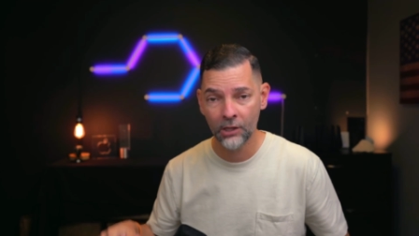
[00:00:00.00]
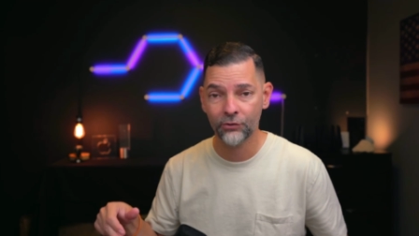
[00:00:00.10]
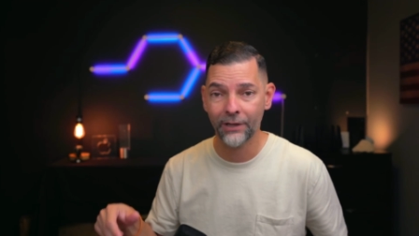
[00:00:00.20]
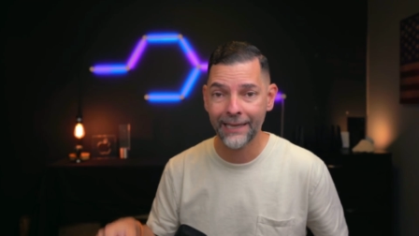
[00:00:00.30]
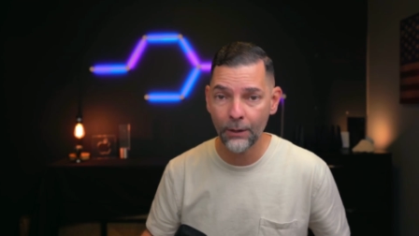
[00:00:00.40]

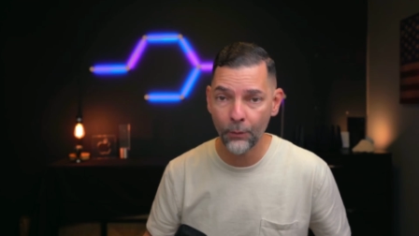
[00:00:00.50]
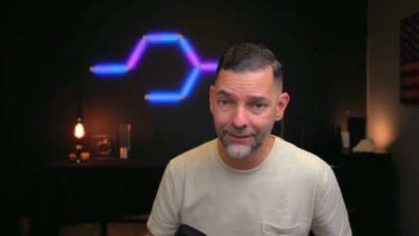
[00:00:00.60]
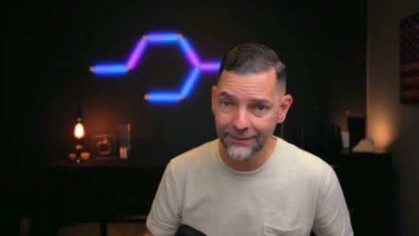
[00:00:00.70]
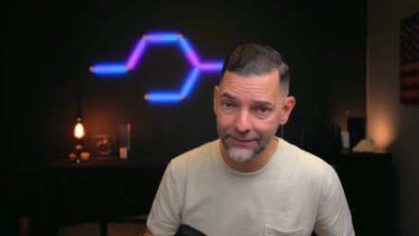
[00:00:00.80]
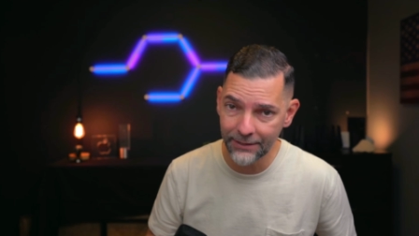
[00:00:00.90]
So I can't
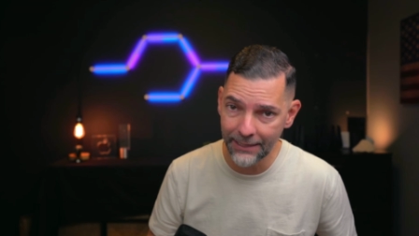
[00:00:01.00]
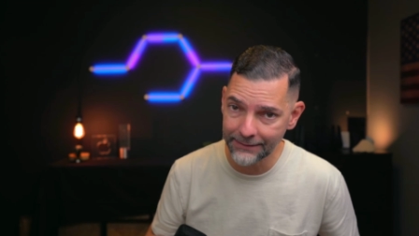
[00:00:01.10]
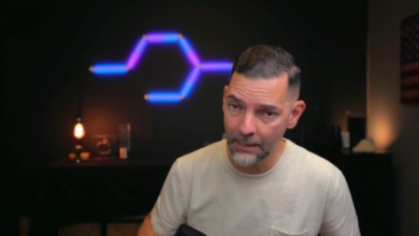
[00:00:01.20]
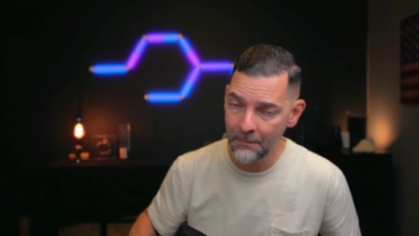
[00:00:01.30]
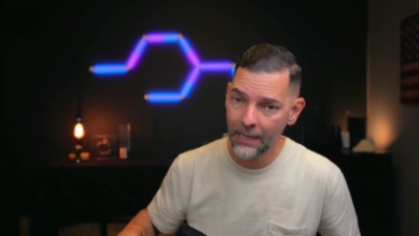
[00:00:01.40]
wait to see you
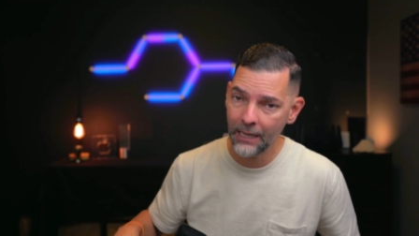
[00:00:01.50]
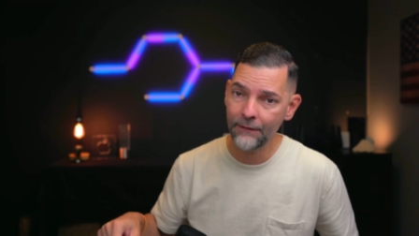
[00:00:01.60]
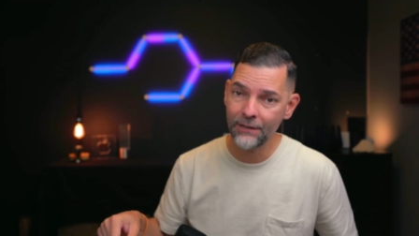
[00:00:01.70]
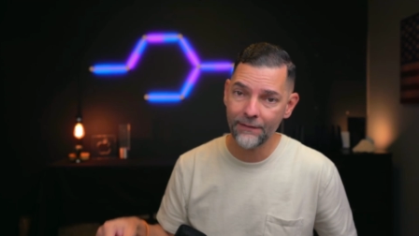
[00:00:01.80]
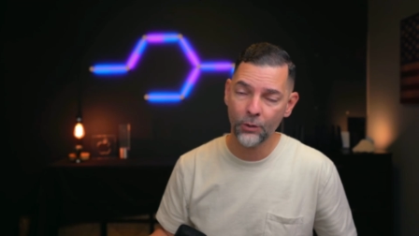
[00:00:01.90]
next time.
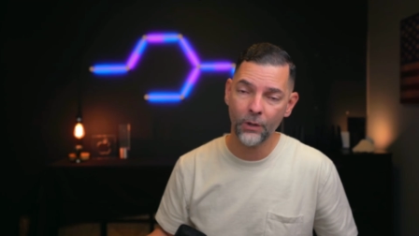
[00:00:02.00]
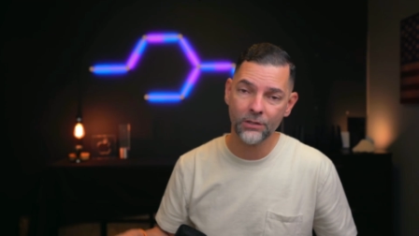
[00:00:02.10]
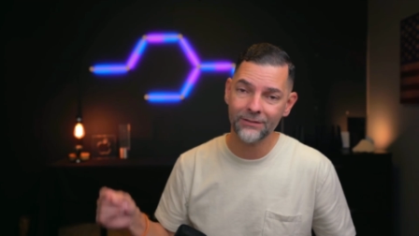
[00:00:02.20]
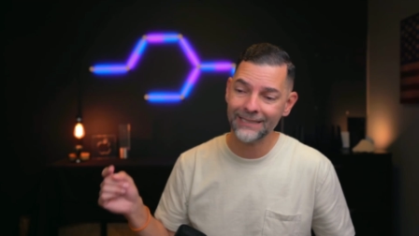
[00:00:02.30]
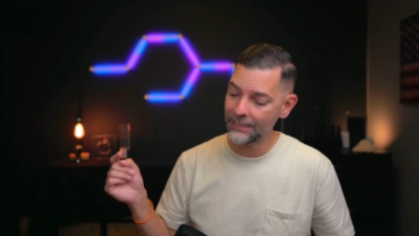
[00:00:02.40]
If you have any
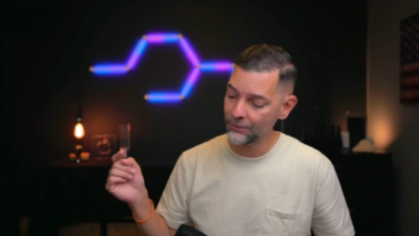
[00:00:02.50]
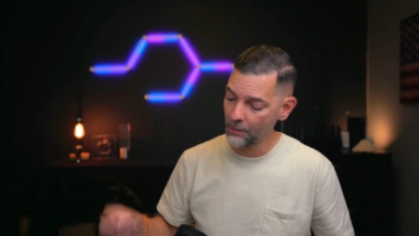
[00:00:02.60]
questions, again,